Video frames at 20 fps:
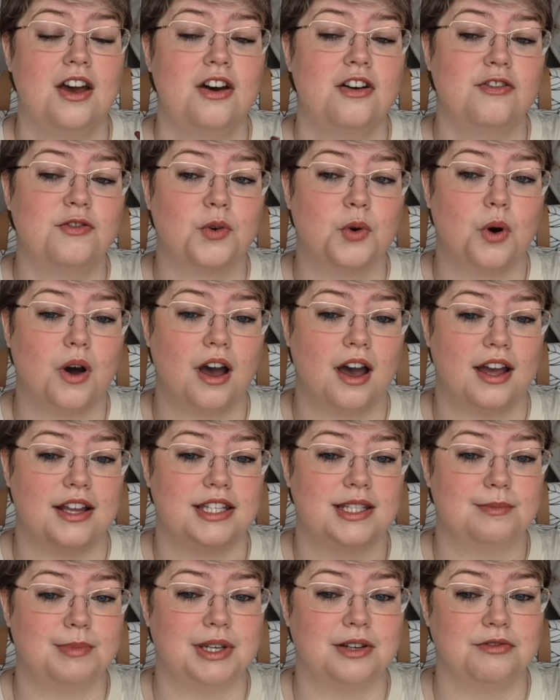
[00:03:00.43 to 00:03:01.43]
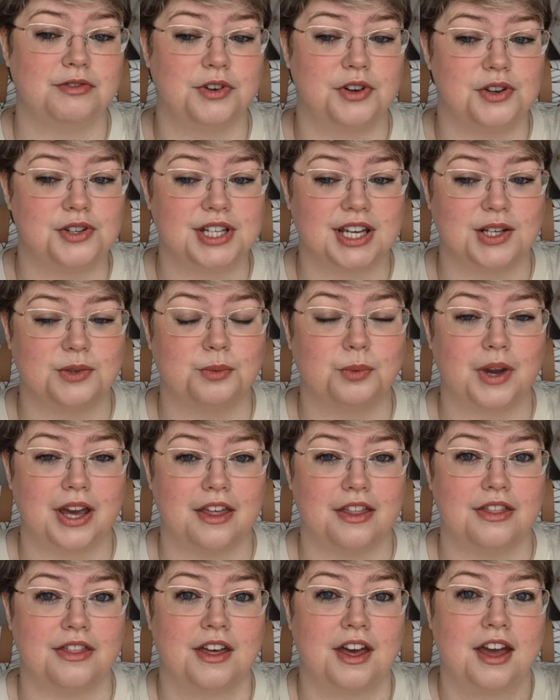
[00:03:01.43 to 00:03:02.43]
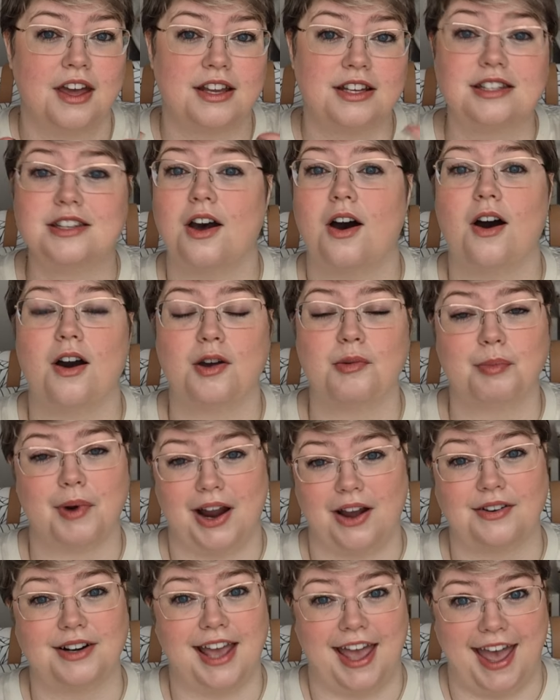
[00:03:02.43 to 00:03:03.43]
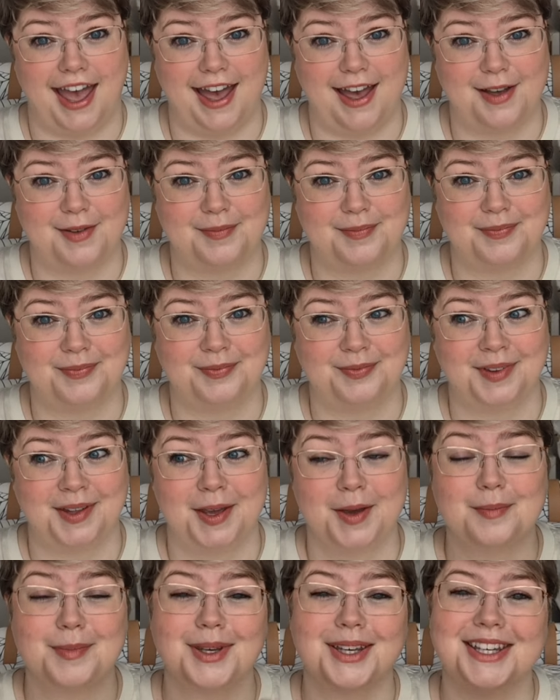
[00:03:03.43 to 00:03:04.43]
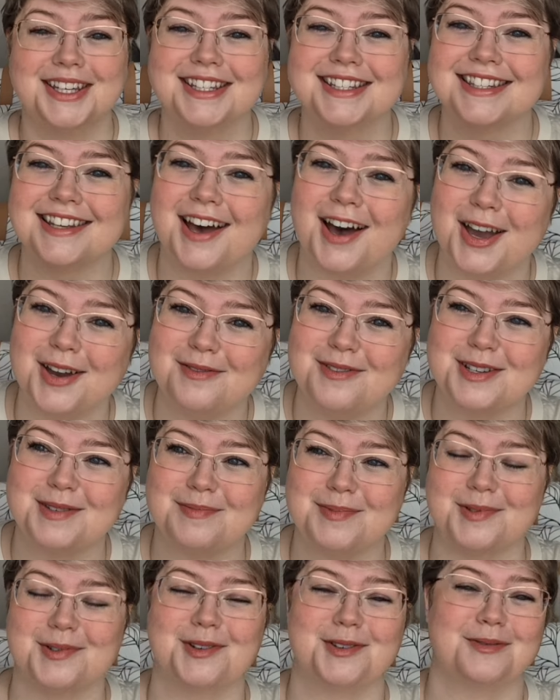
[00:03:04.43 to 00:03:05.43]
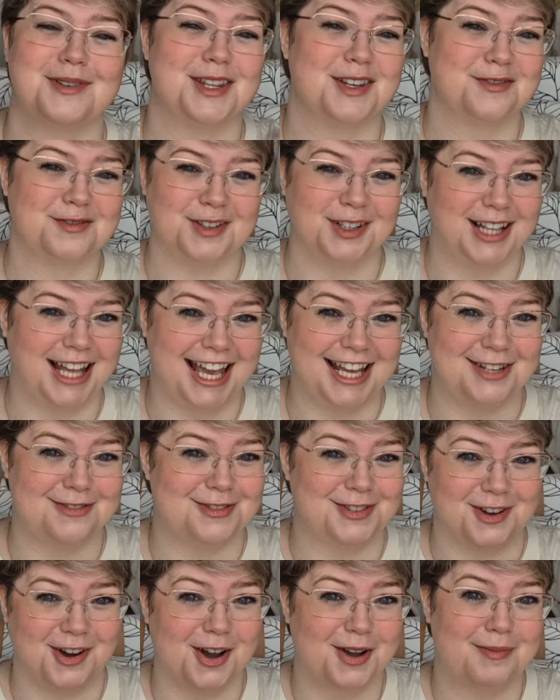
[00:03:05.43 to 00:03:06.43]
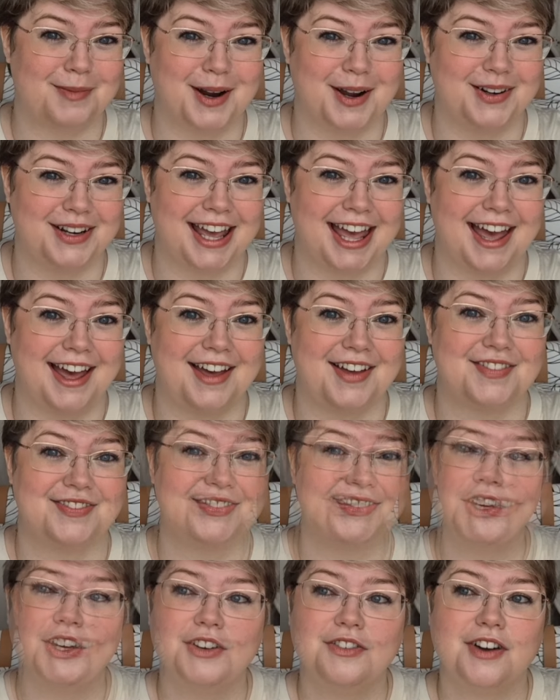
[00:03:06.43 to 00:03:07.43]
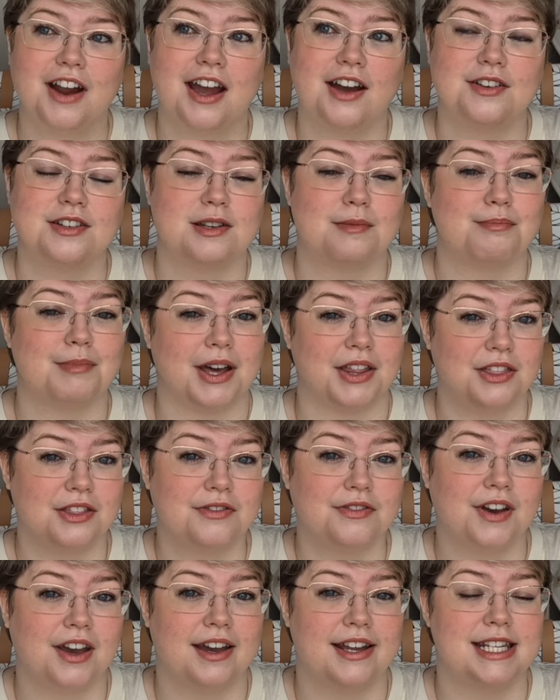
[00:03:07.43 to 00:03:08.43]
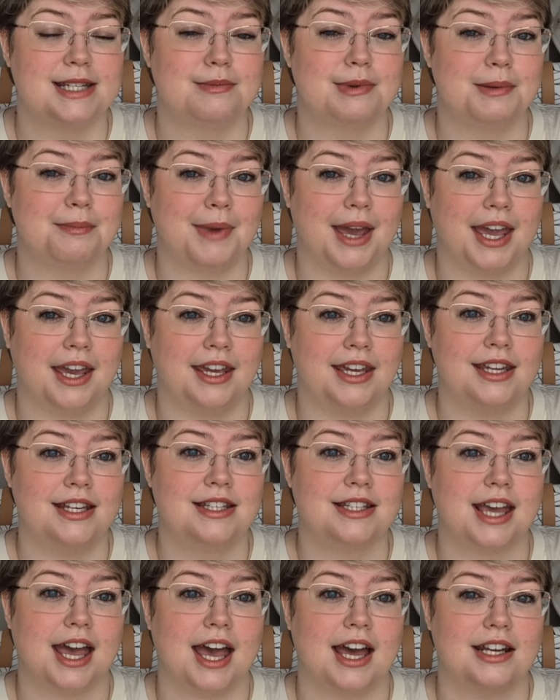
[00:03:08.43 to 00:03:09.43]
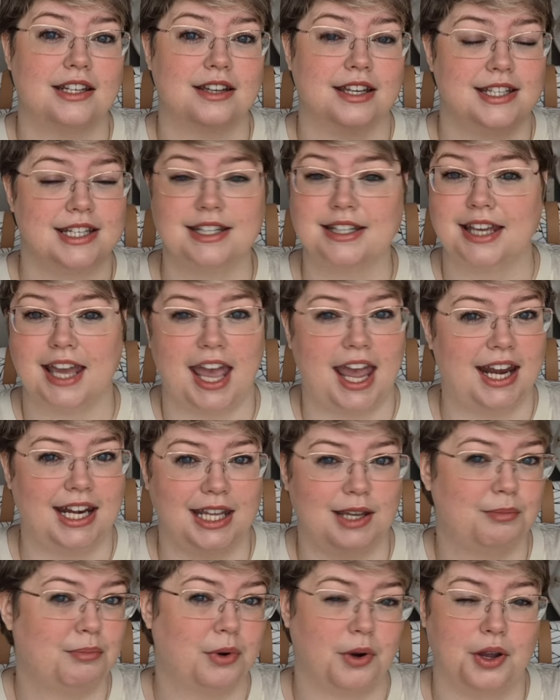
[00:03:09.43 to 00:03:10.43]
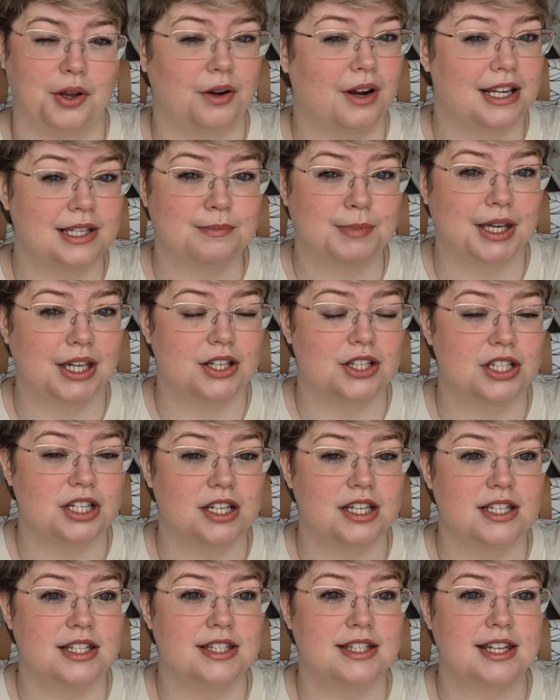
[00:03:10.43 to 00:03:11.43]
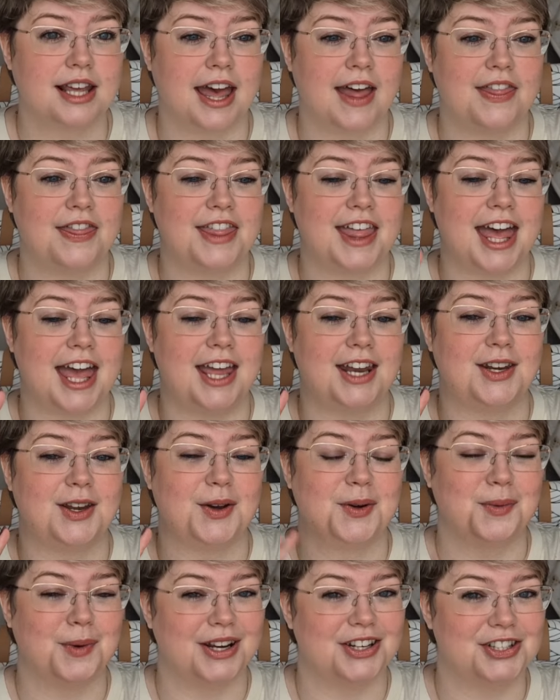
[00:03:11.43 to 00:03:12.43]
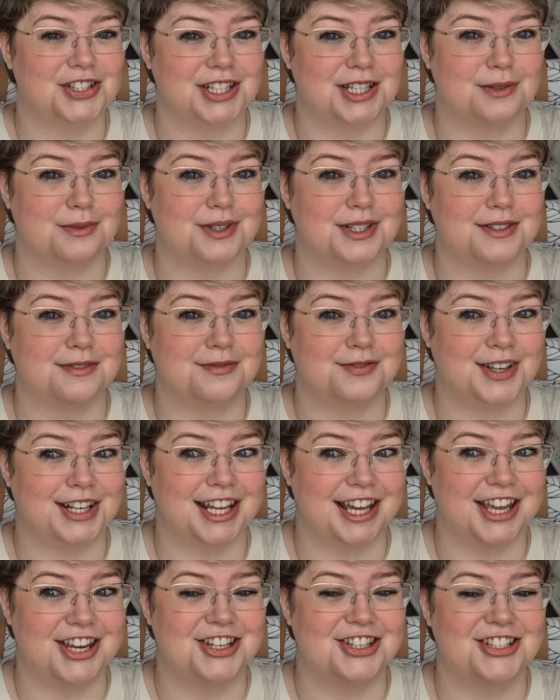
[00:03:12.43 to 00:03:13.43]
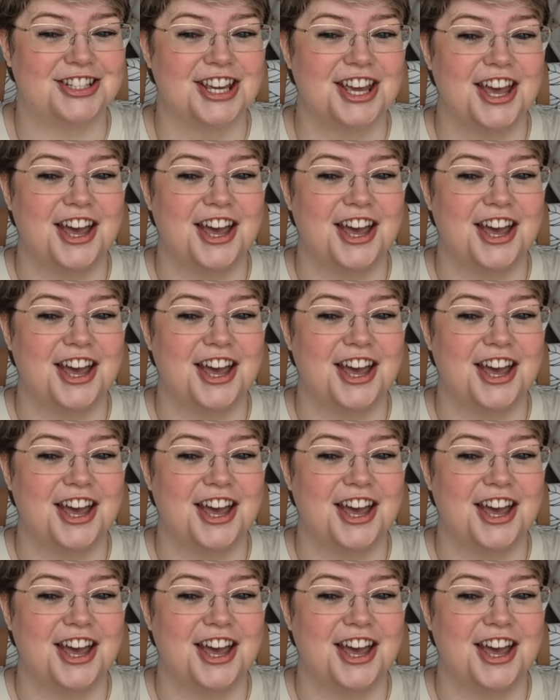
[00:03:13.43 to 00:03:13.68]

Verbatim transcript: for her to be rooted with dark brown hair because I was born with a full head of dark brown hair. It took around a month for her to be made and I didn't get any progress pictures and then when she was finished